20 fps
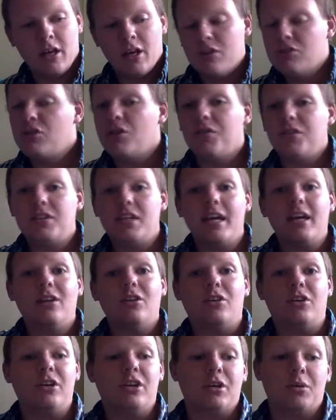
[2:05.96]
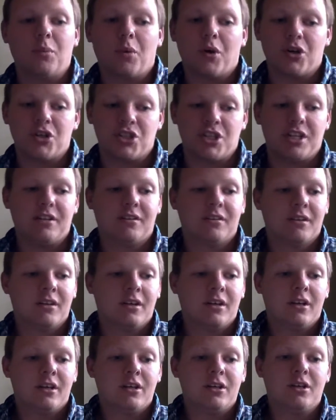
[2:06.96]
So if you take a look at your worksheet,
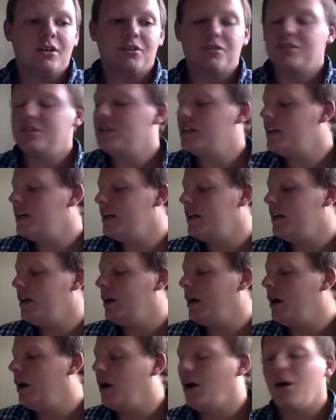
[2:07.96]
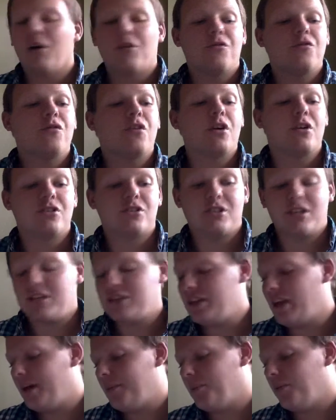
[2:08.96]
you'll see our first
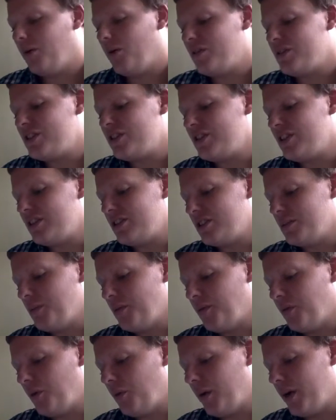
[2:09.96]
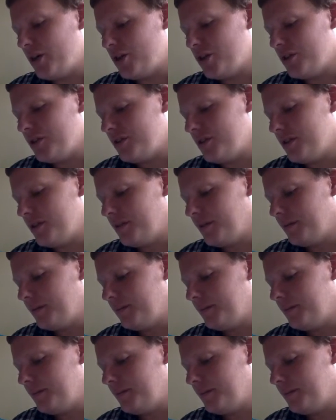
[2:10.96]
example of a system of equations.